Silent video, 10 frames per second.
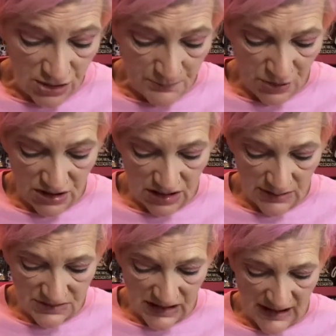Book
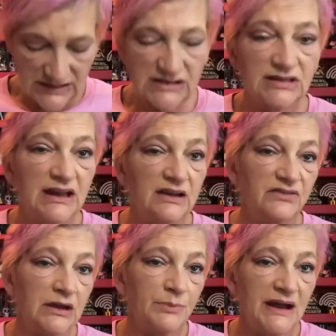Club's Guide to Slaying
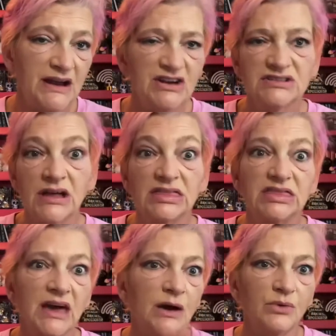Vampires,
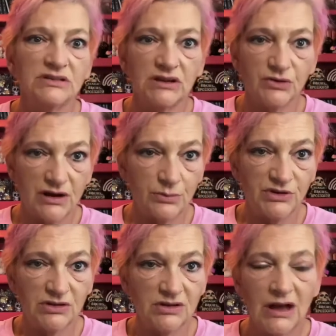that was
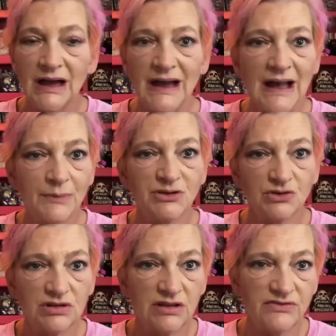incredible. I
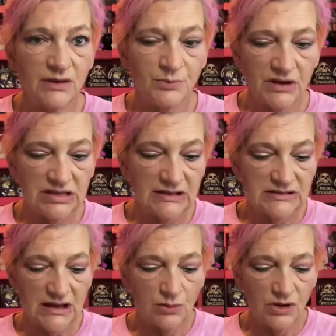absolutely love that book, and that's
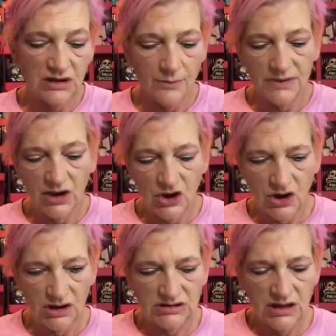kind of what got me
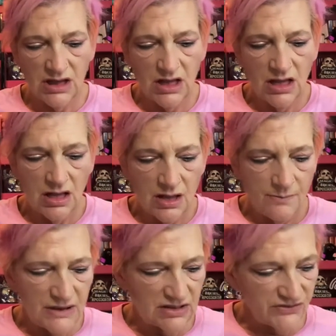hooked.
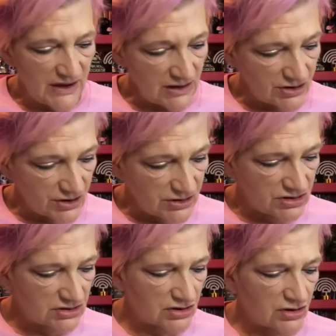But the Final
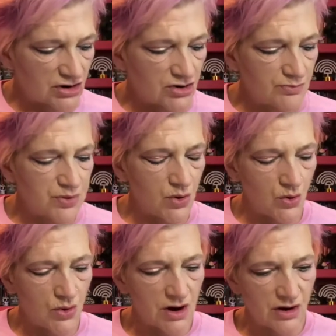Girls
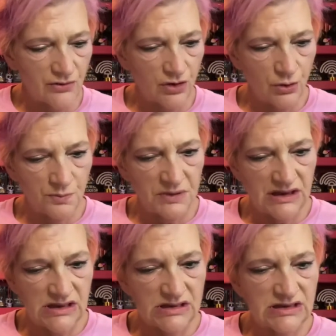Support Group
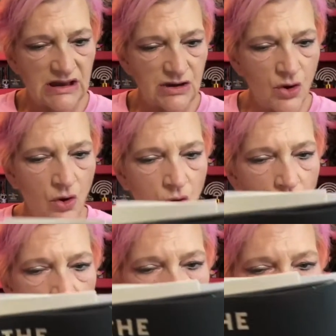is, in
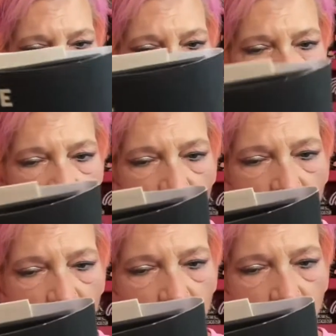horror
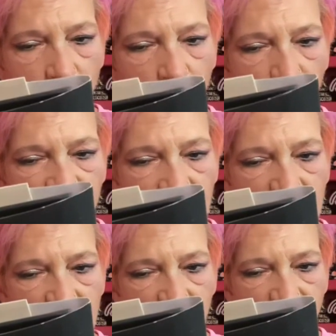
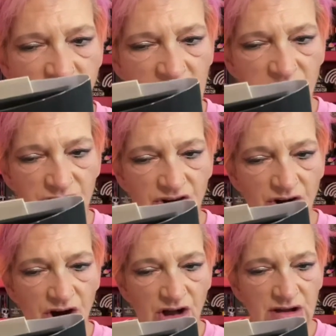movies, the final
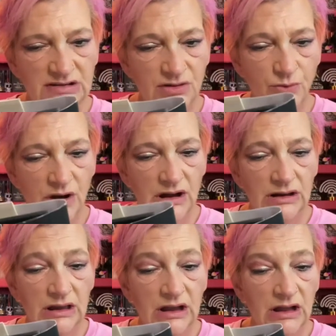girl is the one